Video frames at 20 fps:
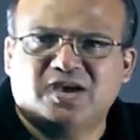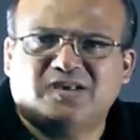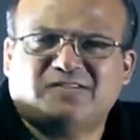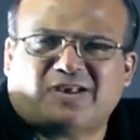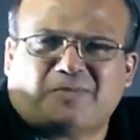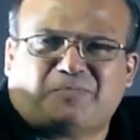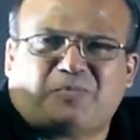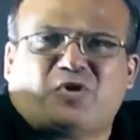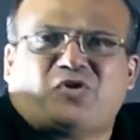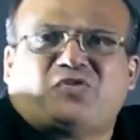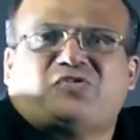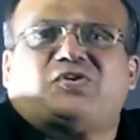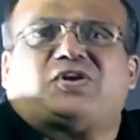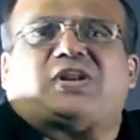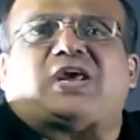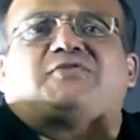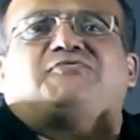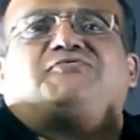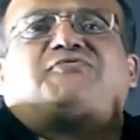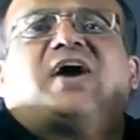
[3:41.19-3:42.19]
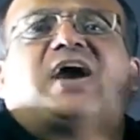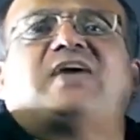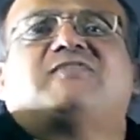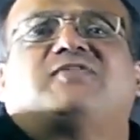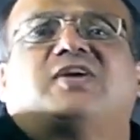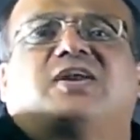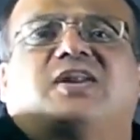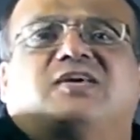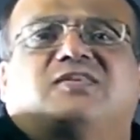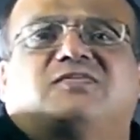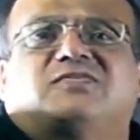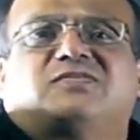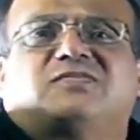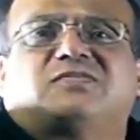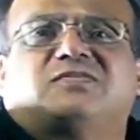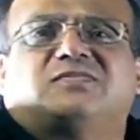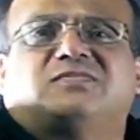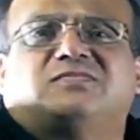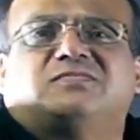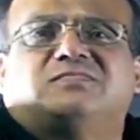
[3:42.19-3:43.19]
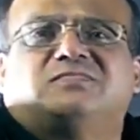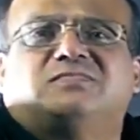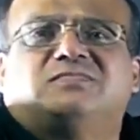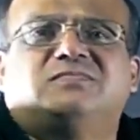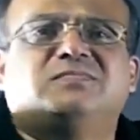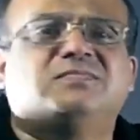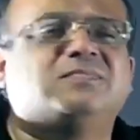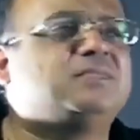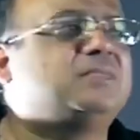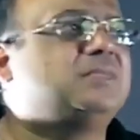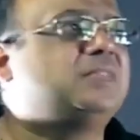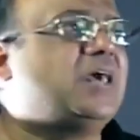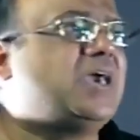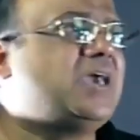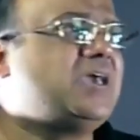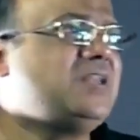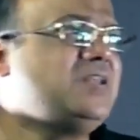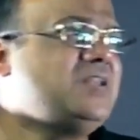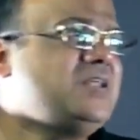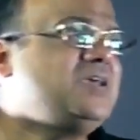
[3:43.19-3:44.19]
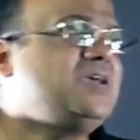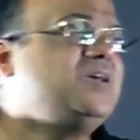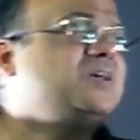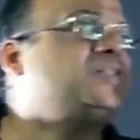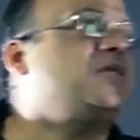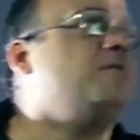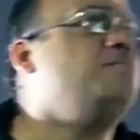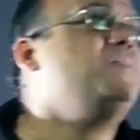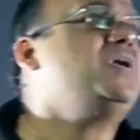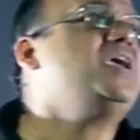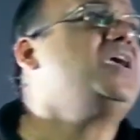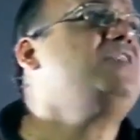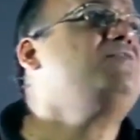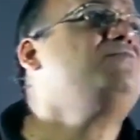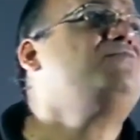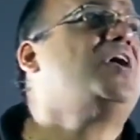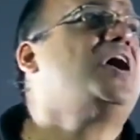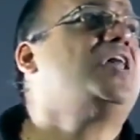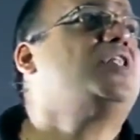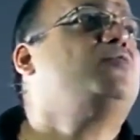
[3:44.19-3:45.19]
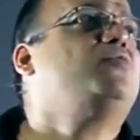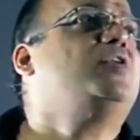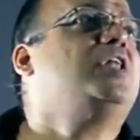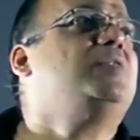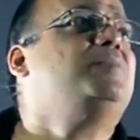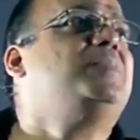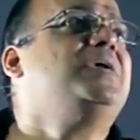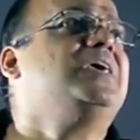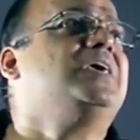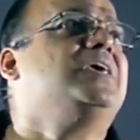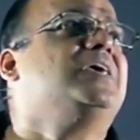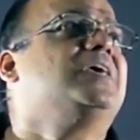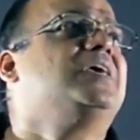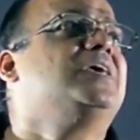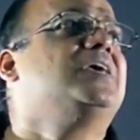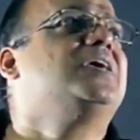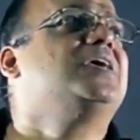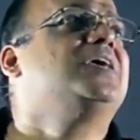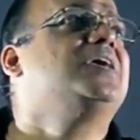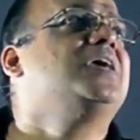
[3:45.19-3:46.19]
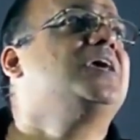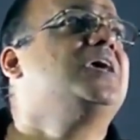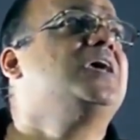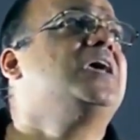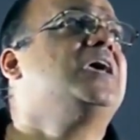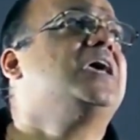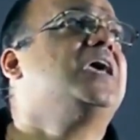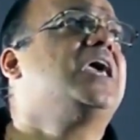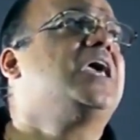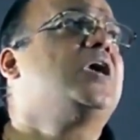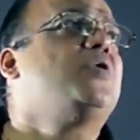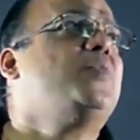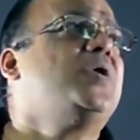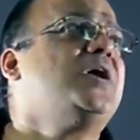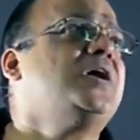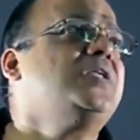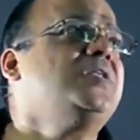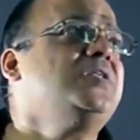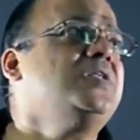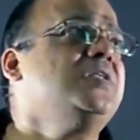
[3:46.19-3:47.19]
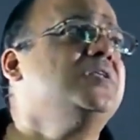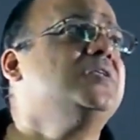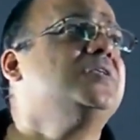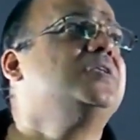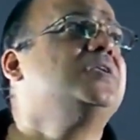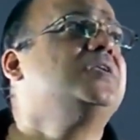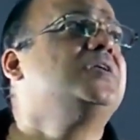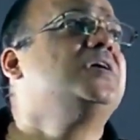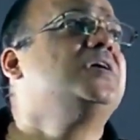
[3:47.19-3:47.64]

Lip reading: Suppose you take 5 readings, then the mean value will be A1